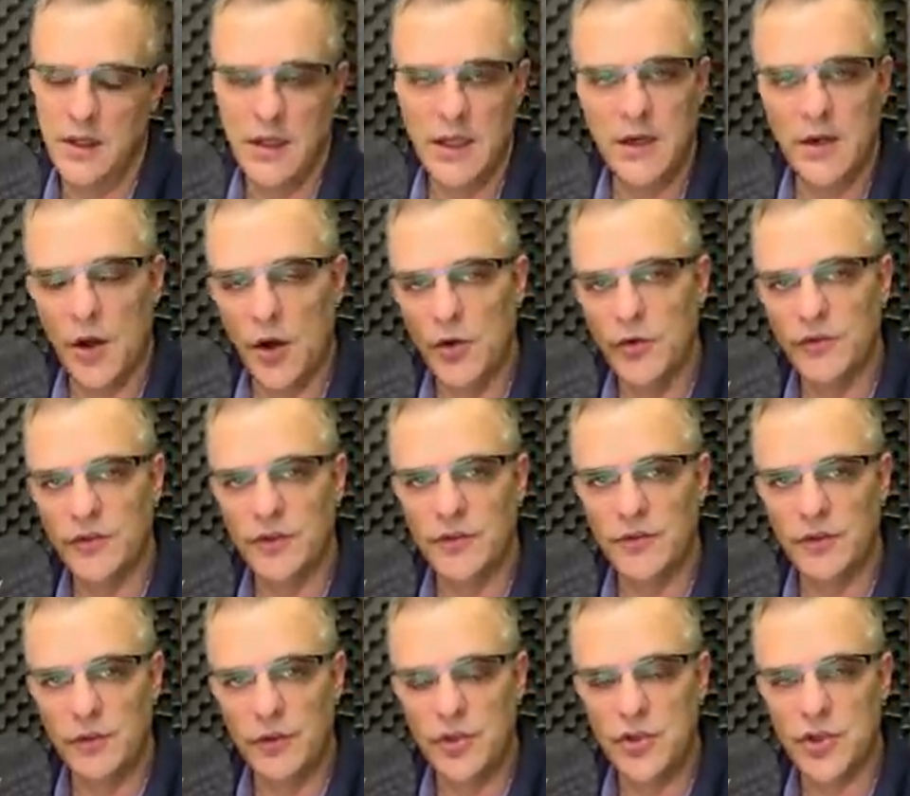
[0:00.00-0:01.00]
in a
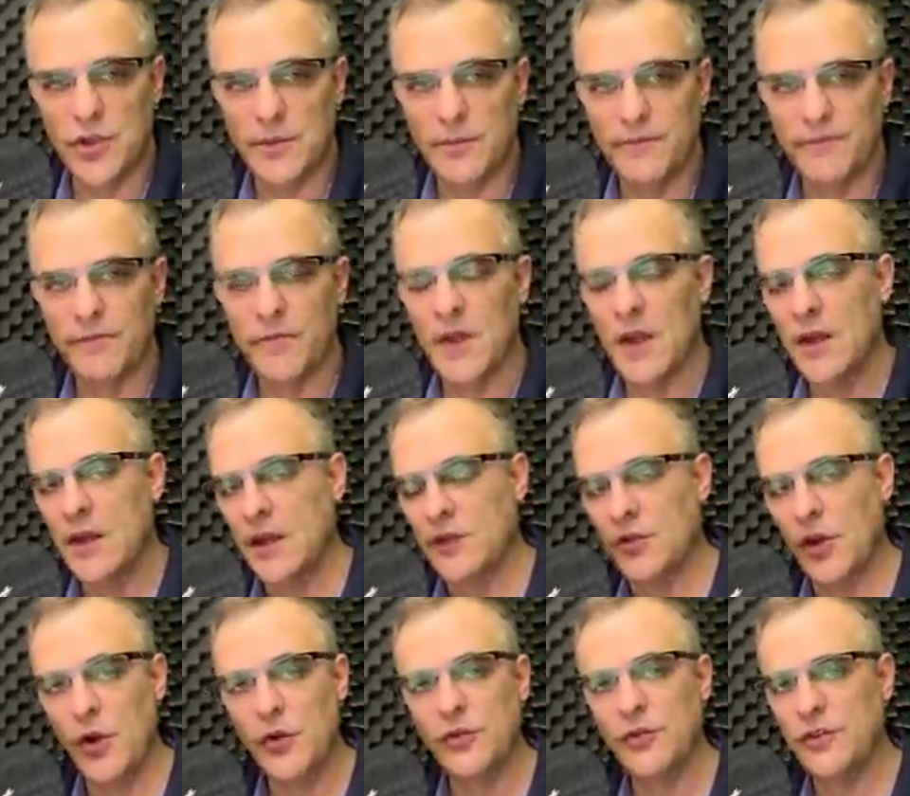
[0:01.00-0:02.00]
hosted solution.
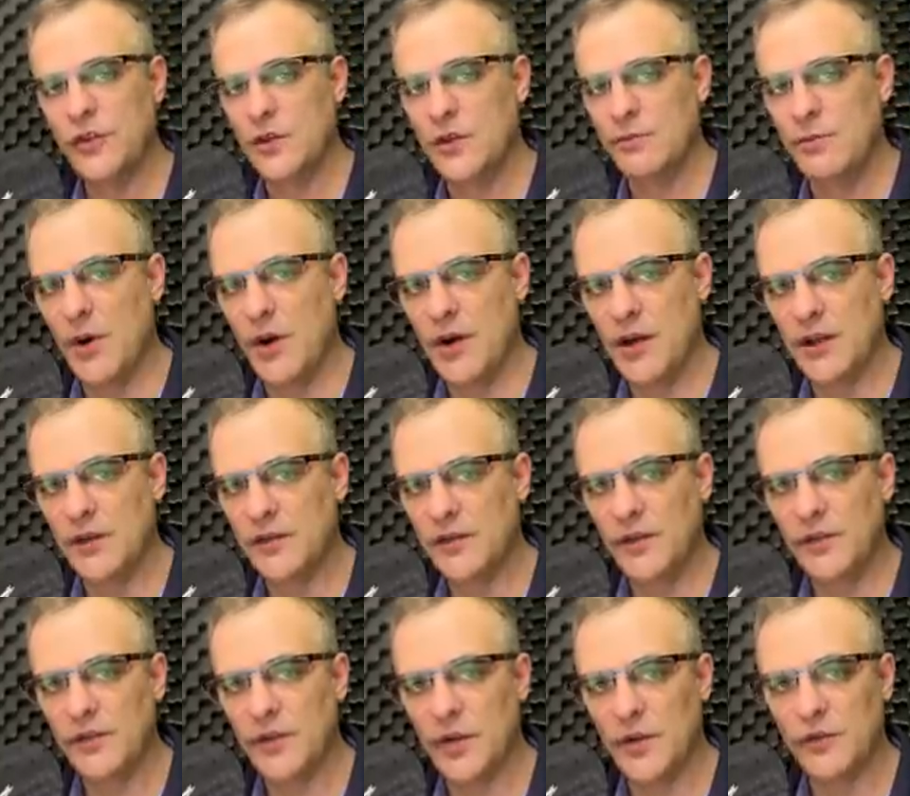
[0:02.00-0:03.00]
It's hosted by
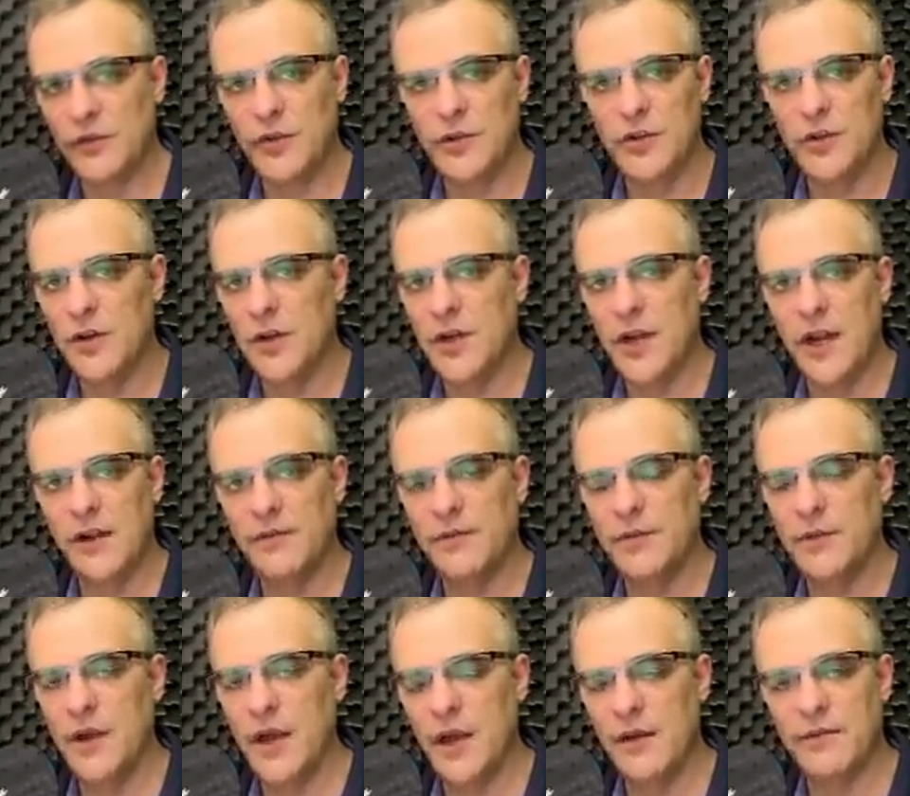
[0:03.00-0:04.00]
Cisco, so you don't
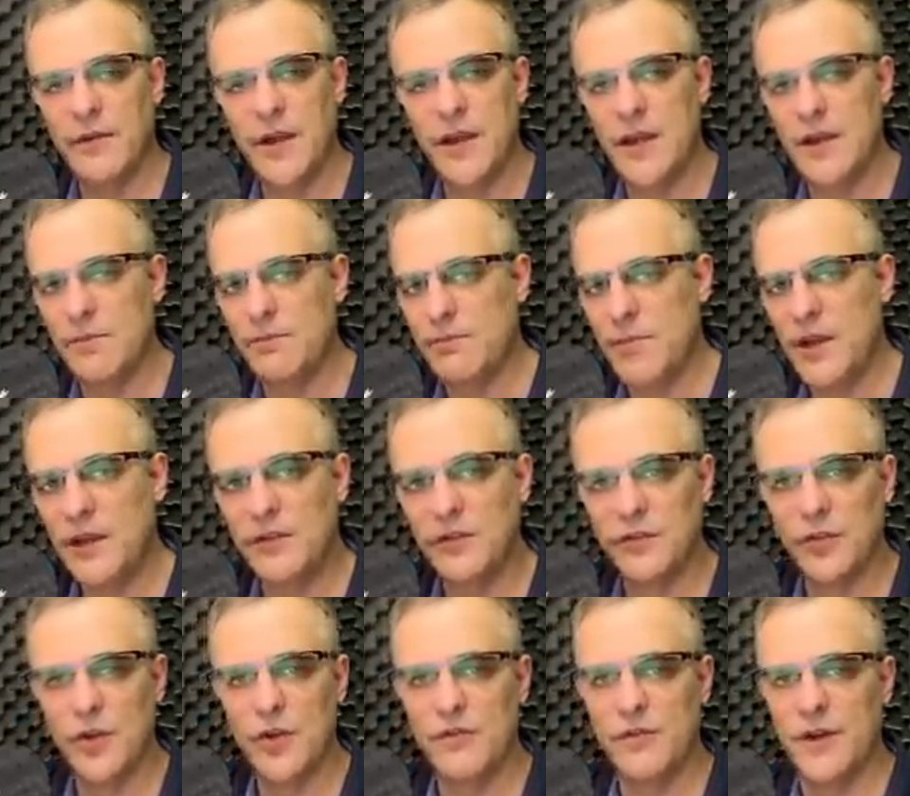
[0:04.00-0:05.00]
have to have a big
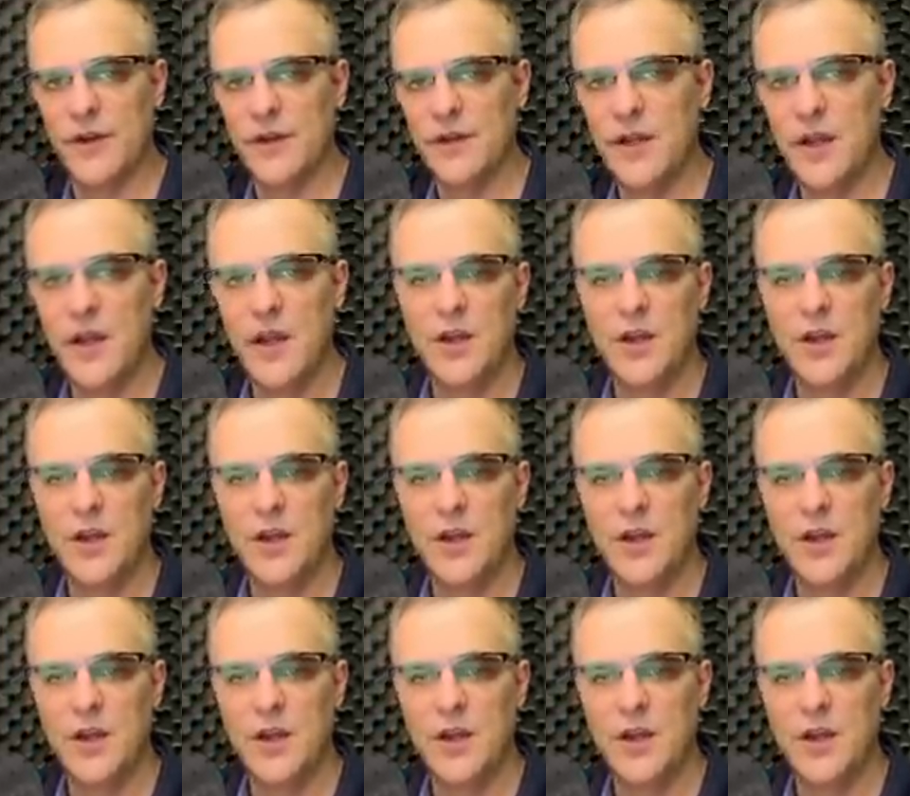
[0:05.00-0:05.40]
server.